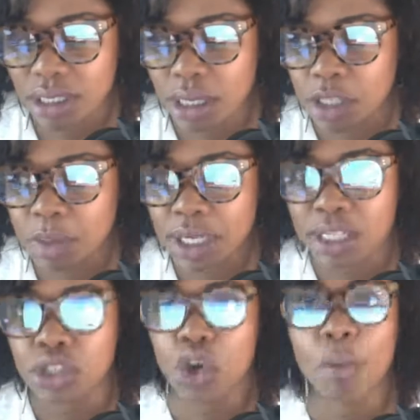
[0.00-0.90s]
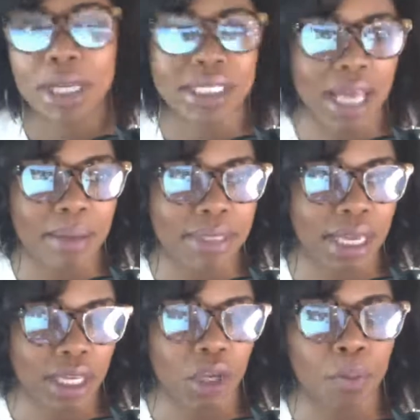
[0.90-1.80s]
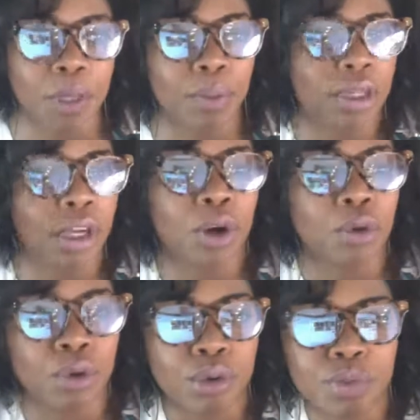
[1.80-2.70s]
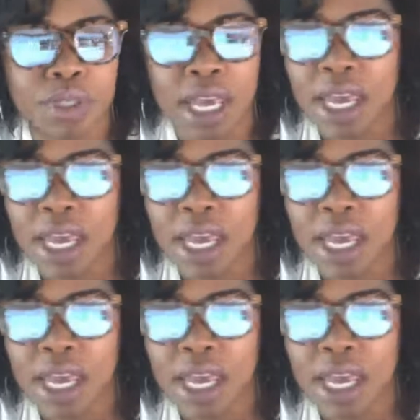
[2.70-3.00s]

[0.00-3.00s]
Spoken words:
things, because so many times I hear people in our groups